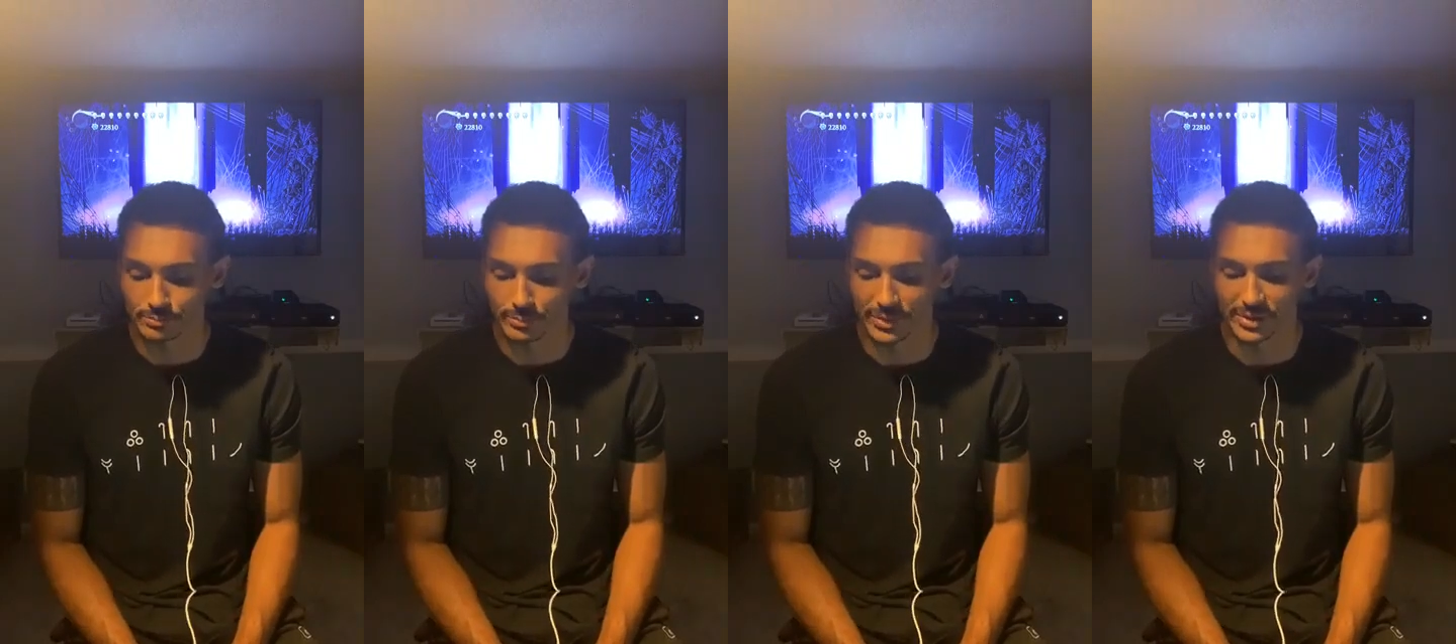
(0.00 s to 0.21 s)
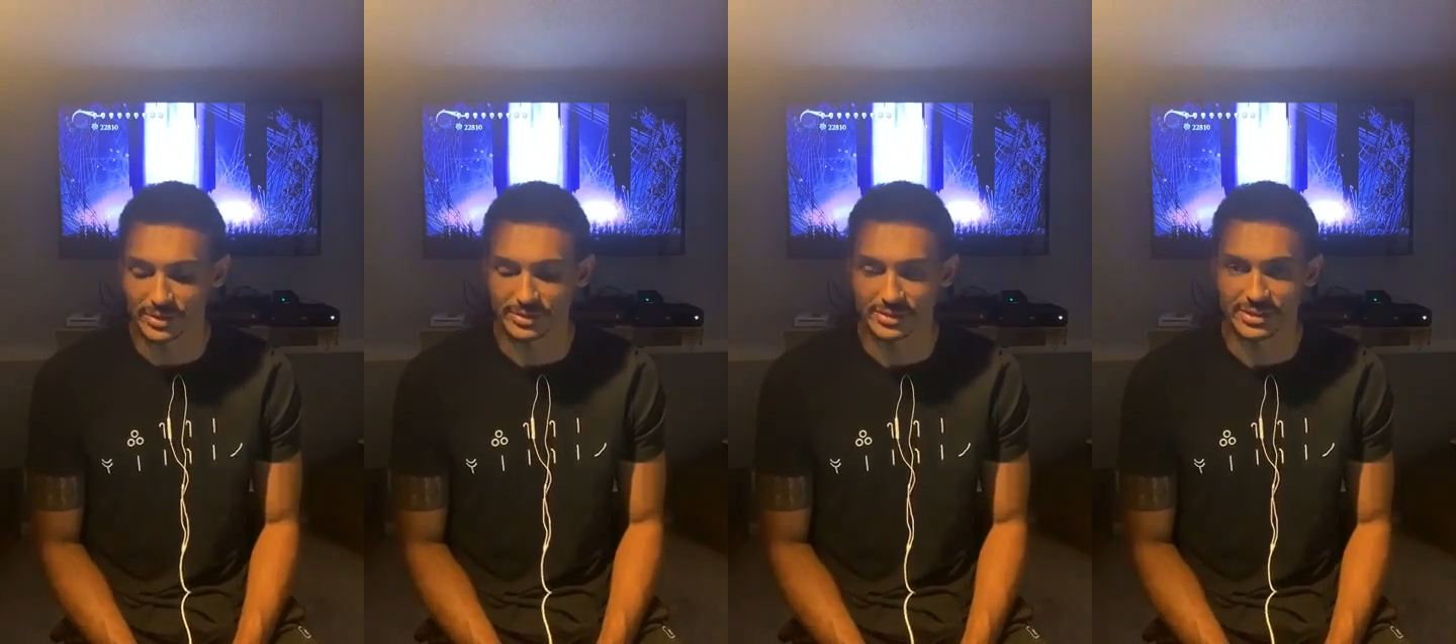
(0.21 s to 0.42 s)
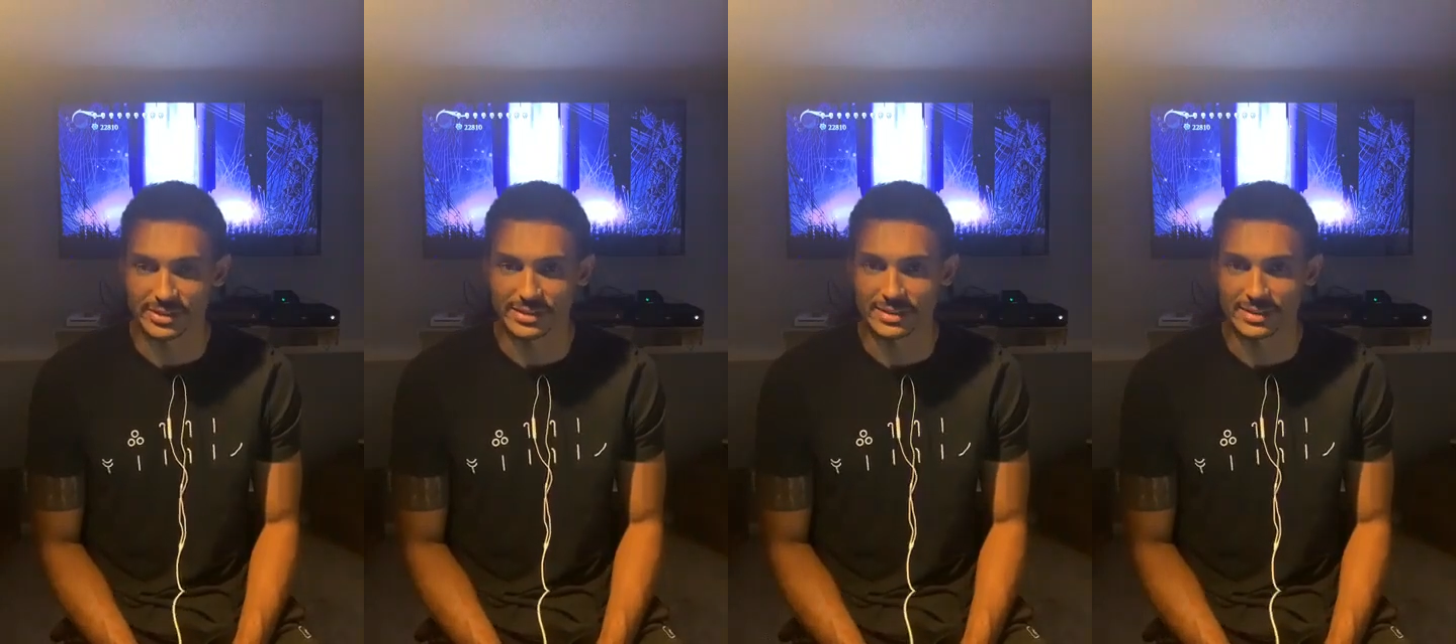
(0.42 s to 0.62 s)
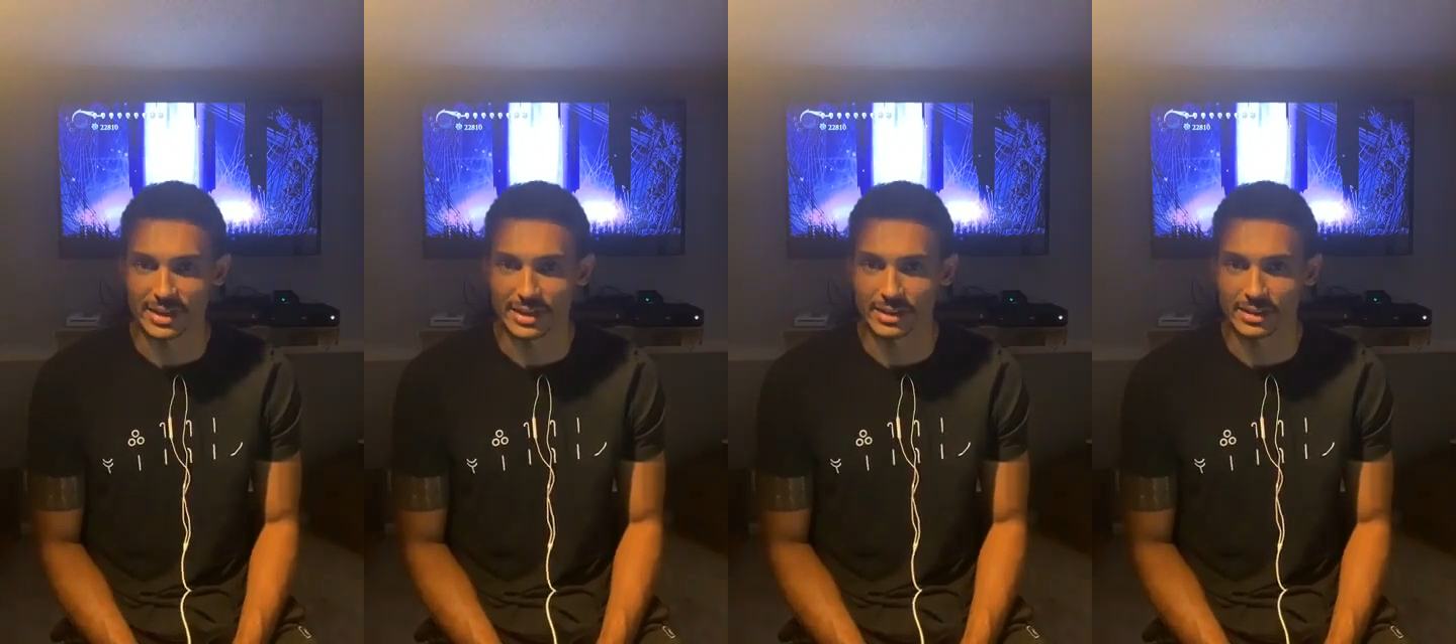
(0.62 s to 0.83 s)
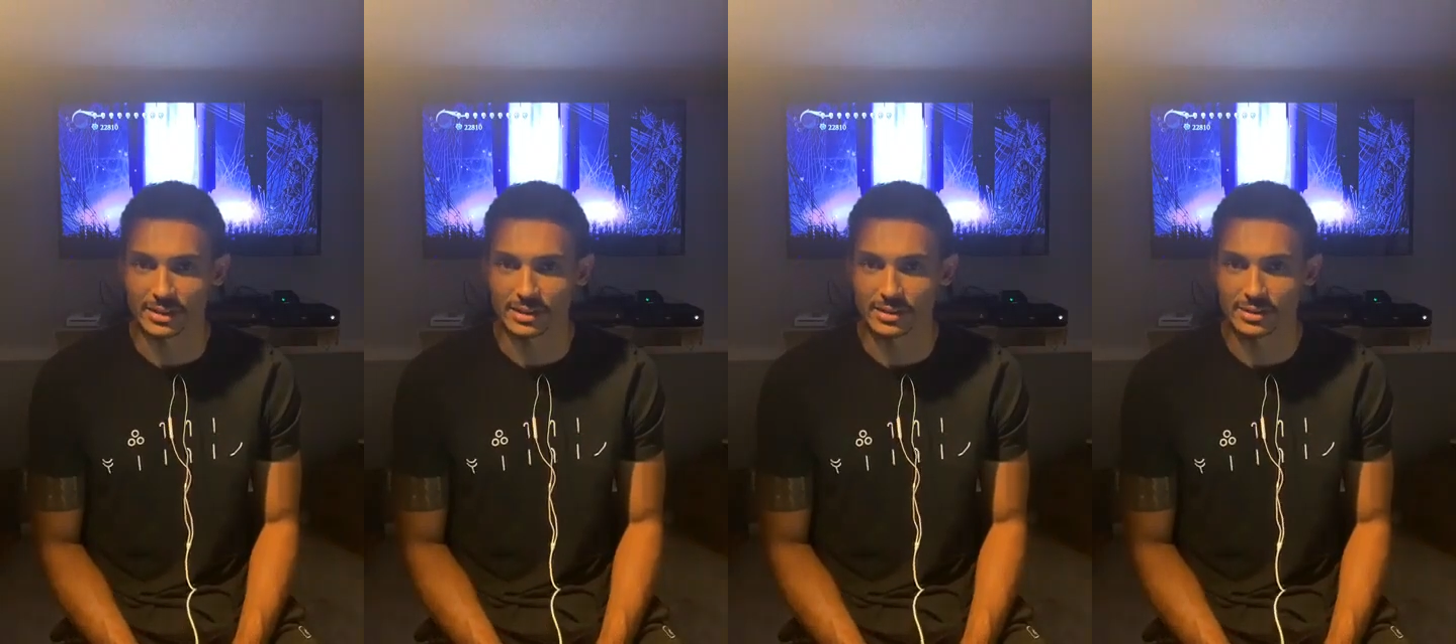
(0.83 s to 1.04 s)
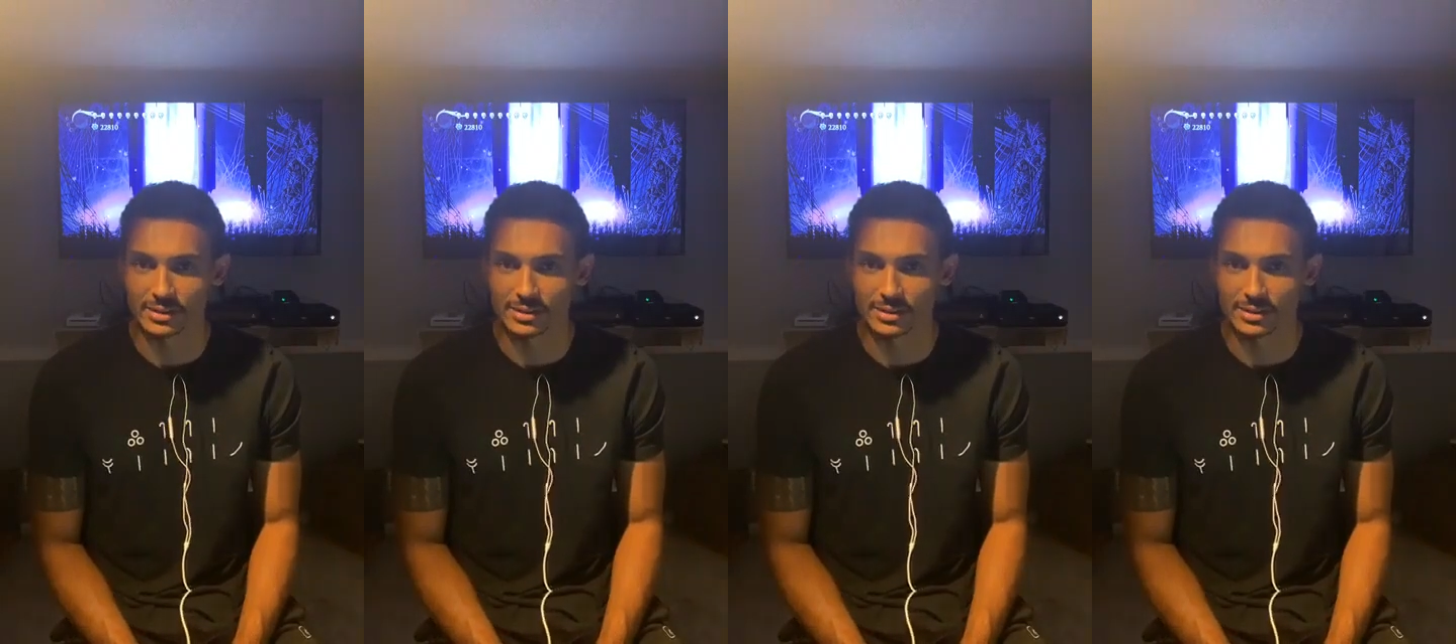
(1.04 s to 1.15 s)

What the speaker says: Because these take